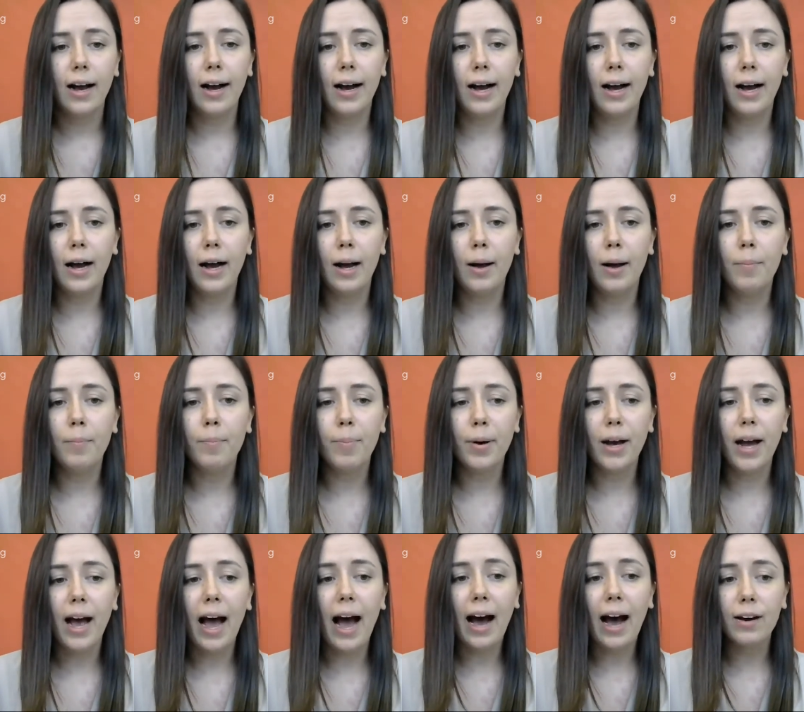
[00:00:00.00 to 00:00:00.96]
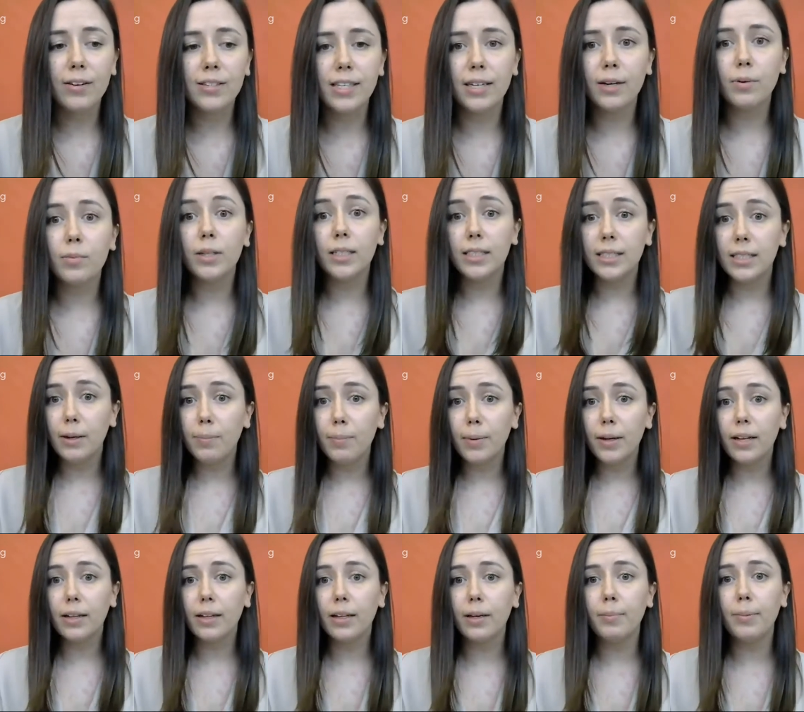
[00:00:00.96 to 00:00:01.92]
But housing would
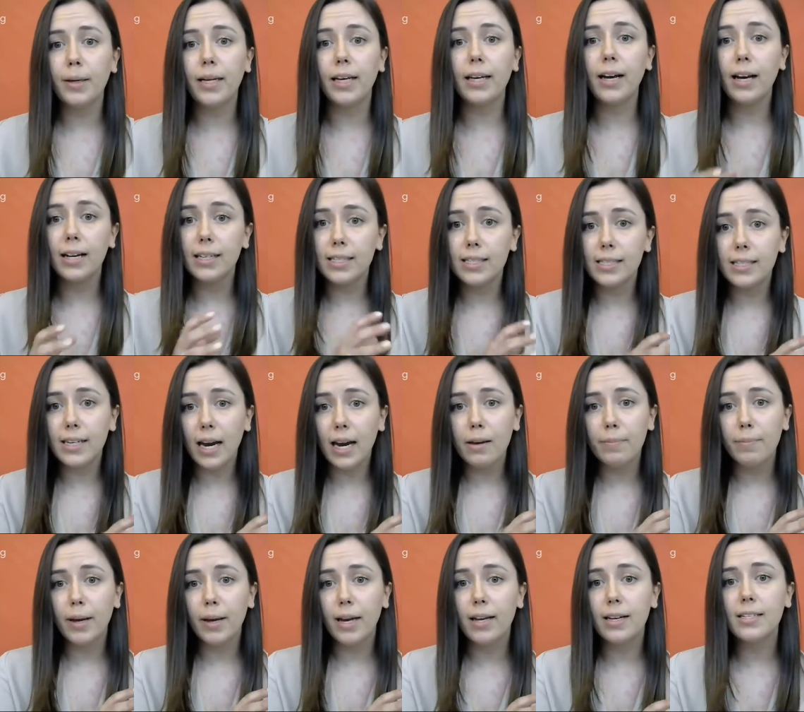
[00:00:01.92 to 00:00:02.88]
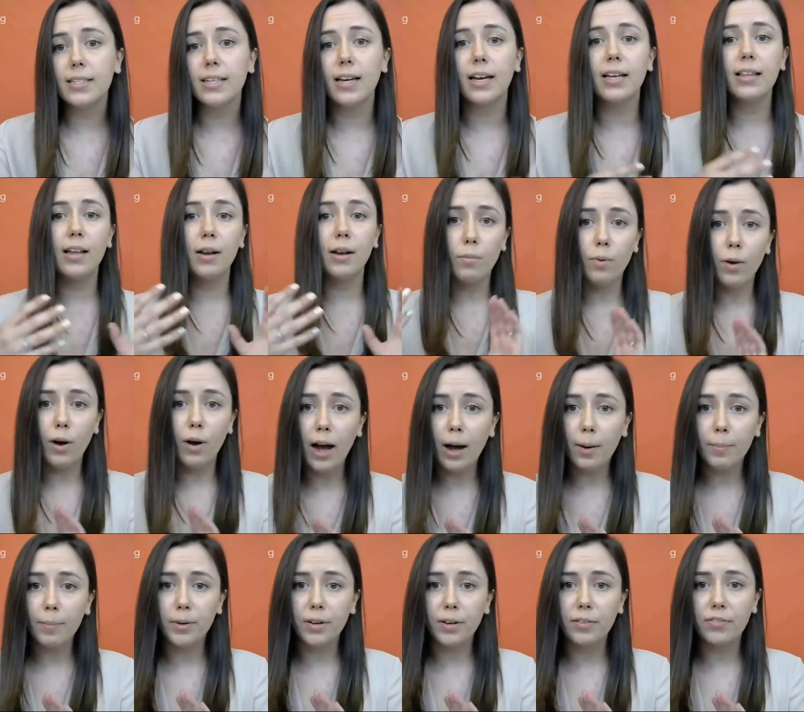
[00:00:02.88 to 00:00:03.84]
typically be a stipend, and then we'll
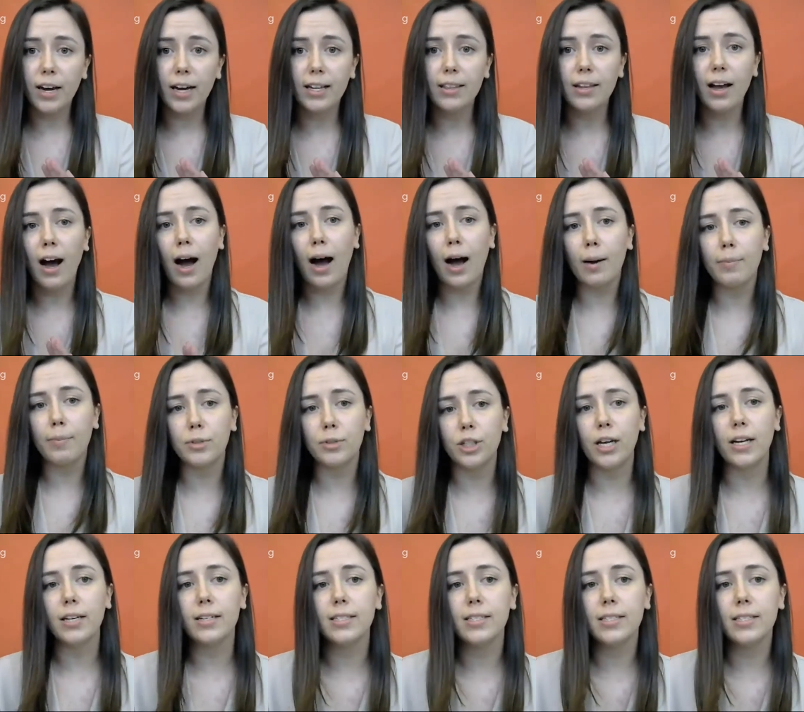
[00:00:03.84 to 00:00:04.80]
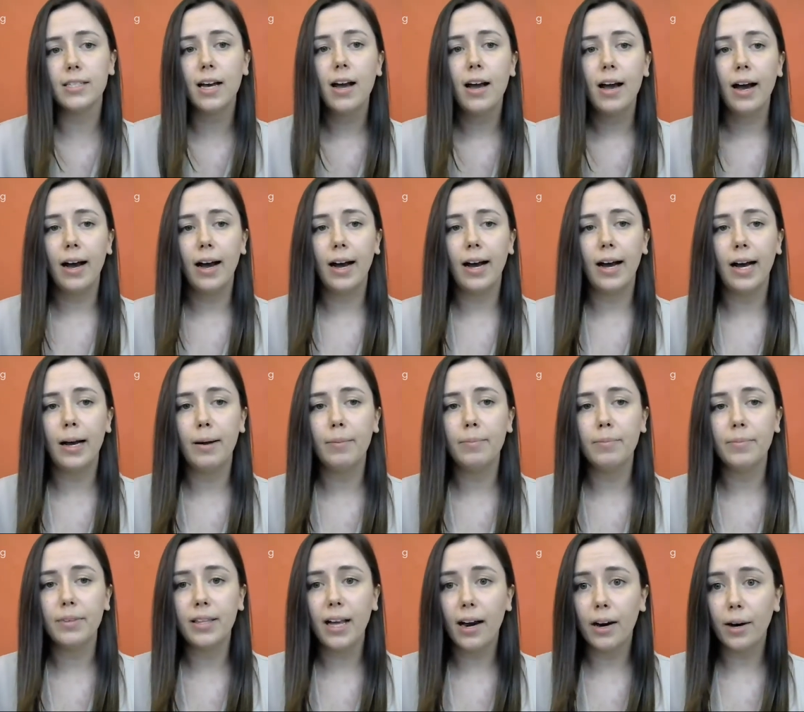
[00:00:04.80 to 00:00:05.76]
help you find the options
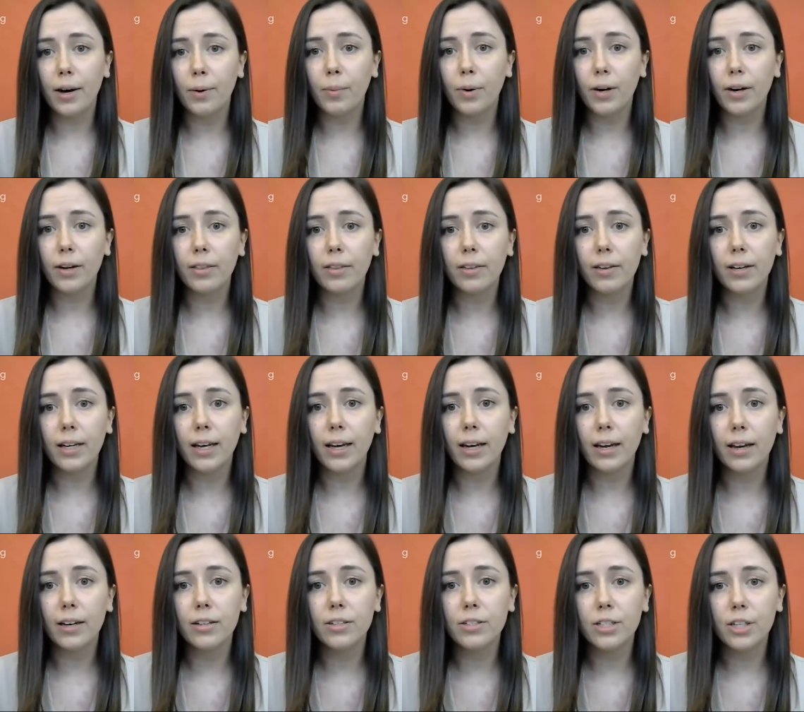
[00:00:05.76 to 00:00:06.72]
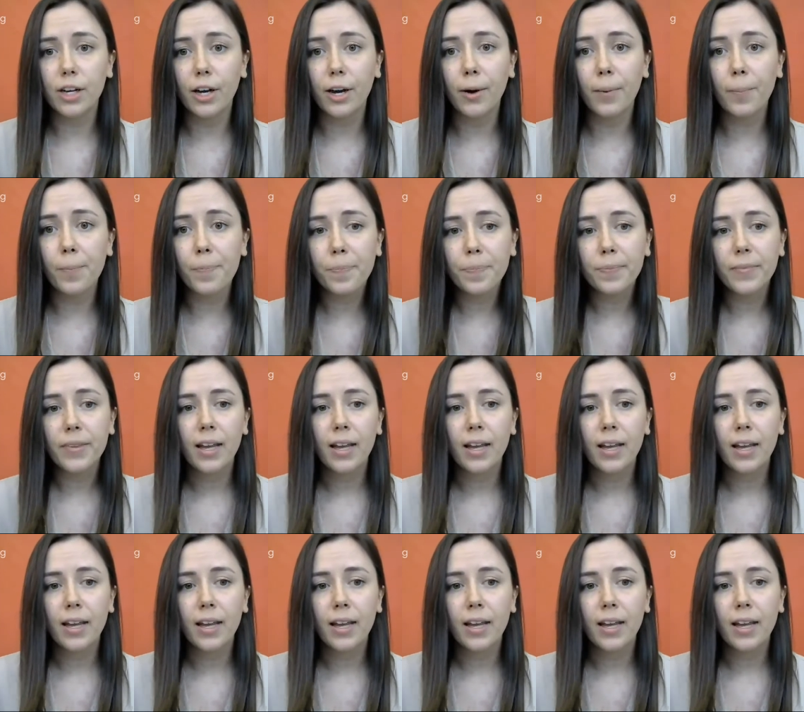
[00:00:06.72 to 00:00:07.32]
that are worth looking into.